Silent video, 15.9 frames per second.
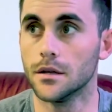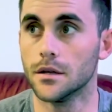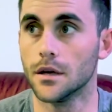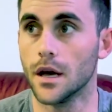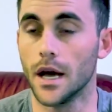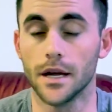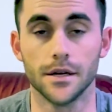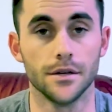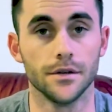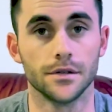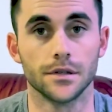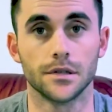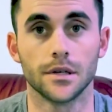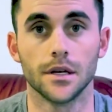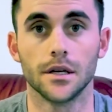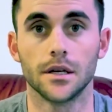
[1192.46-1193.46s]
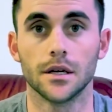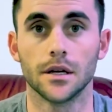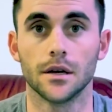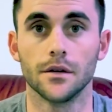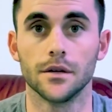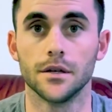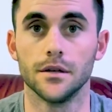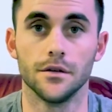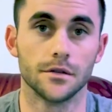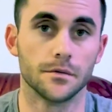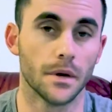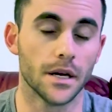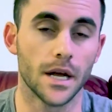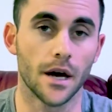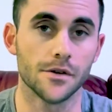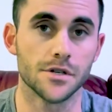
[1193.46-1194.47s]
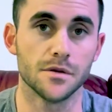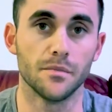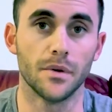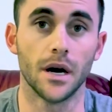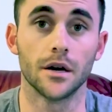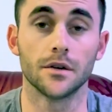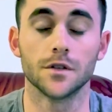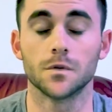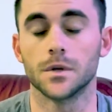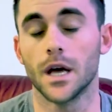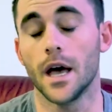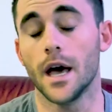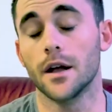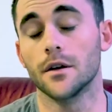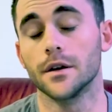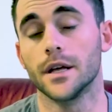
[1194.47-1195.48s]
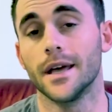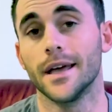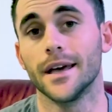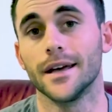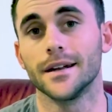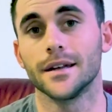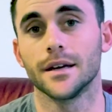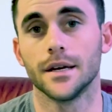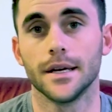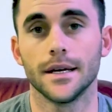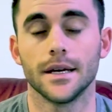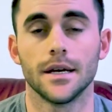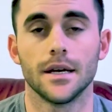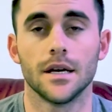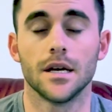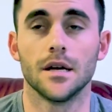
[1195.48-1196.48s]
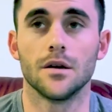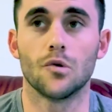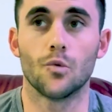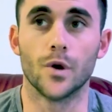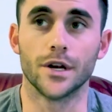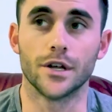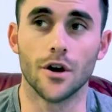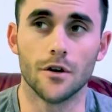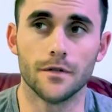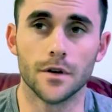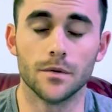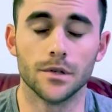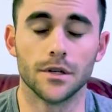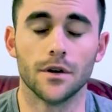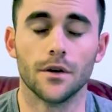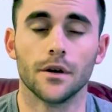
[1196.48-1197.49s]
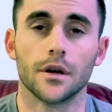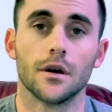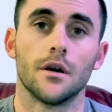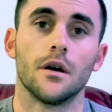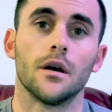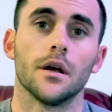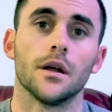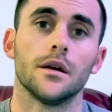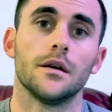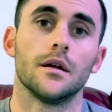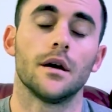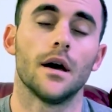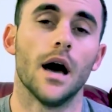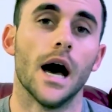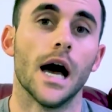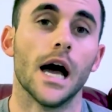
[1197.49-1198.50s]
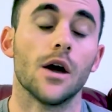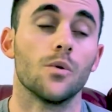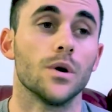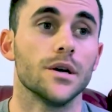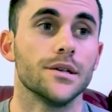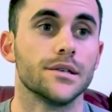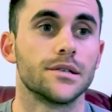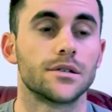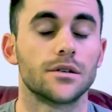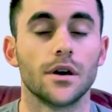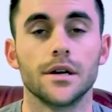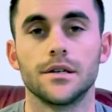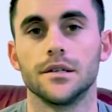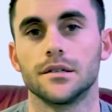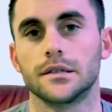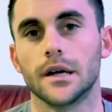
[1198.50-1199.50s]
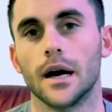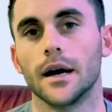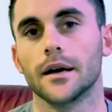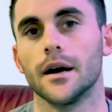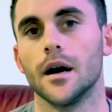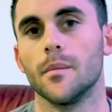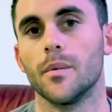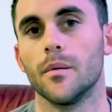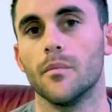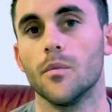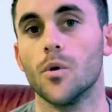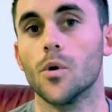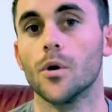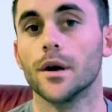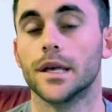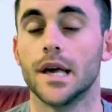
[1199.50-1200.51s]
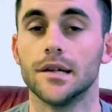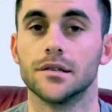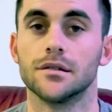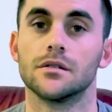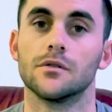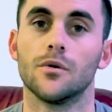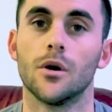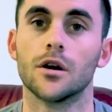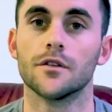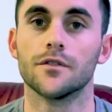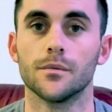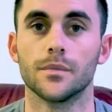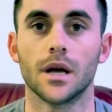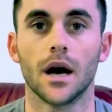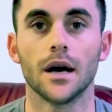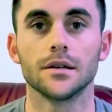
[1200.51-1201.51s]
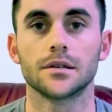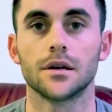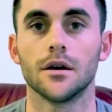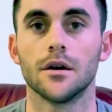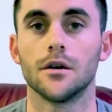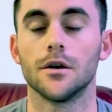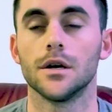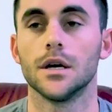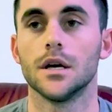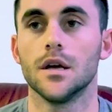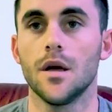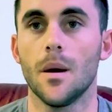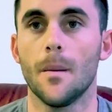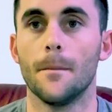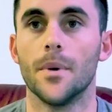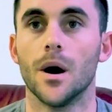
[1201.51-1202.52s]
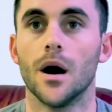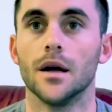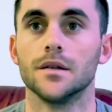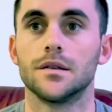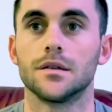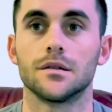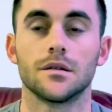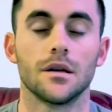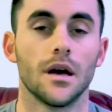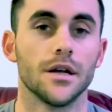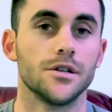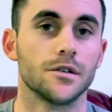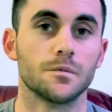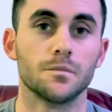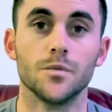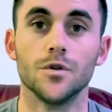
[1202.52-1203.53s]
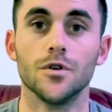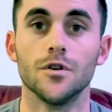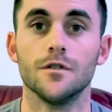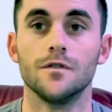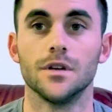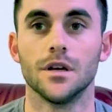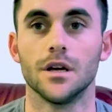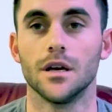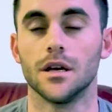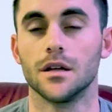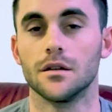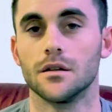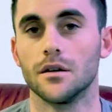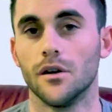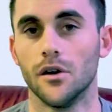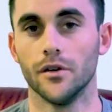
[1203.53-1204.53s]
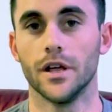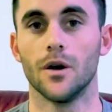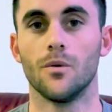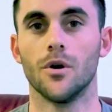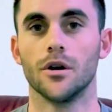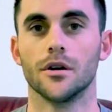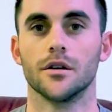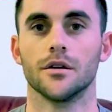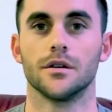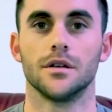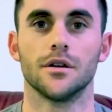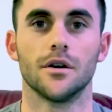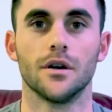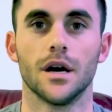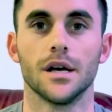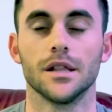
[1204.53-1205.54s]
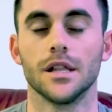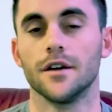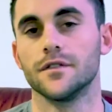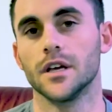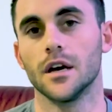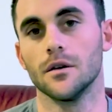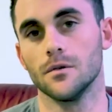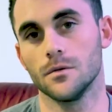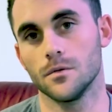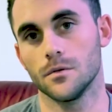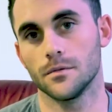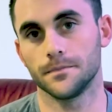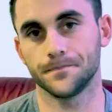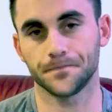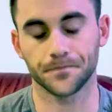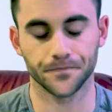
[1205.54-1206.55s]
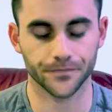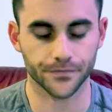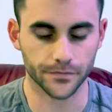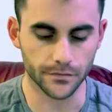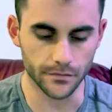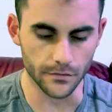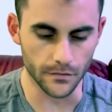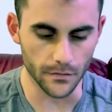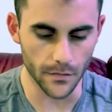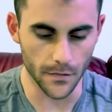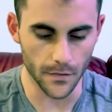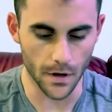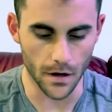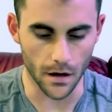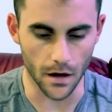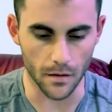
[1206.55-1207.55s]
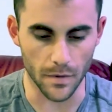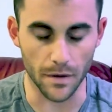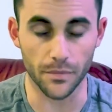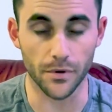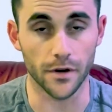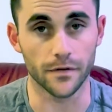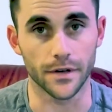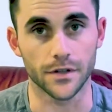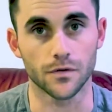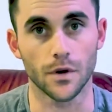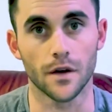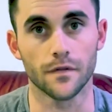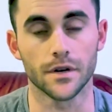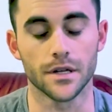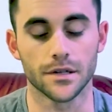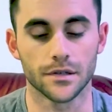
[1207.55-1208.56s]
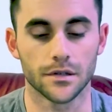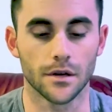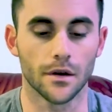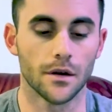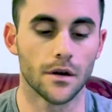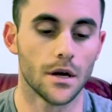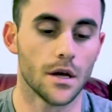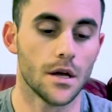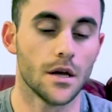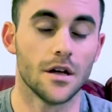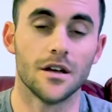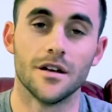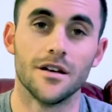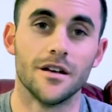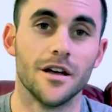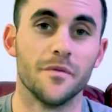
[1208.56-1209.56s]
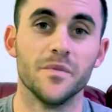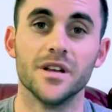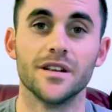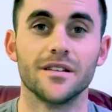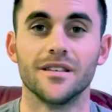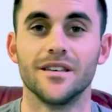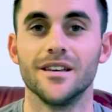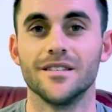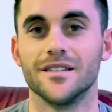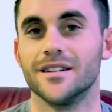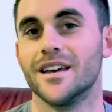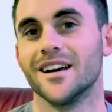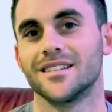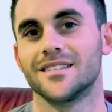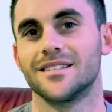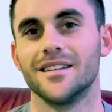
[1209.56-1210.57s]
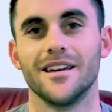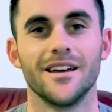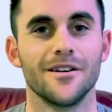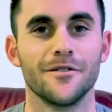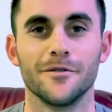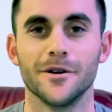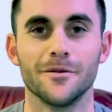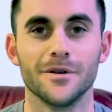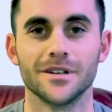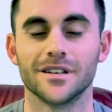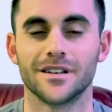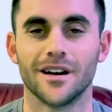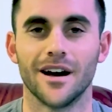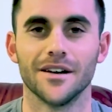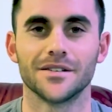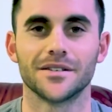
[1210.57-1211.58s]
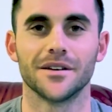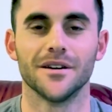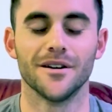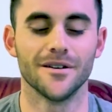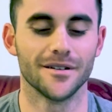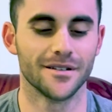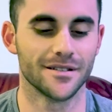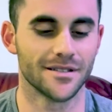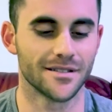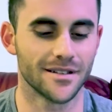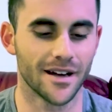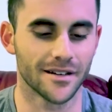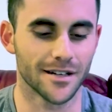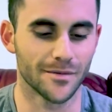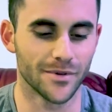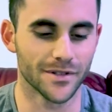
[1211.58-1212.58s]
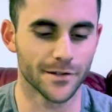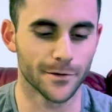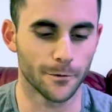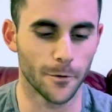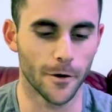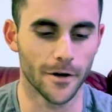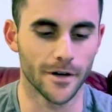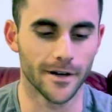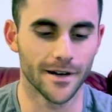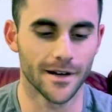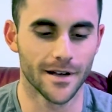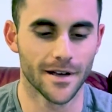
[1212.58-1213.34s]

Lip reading: I had to use a sink and I only used my Nalgene bottles, what I had on hand. When COVID was going on, I was starting to stock up more cases of water Costco, but I just moved and all that water, you know, I left at my previous residence. So immediately the next day we went to Costco and stacked up on some water.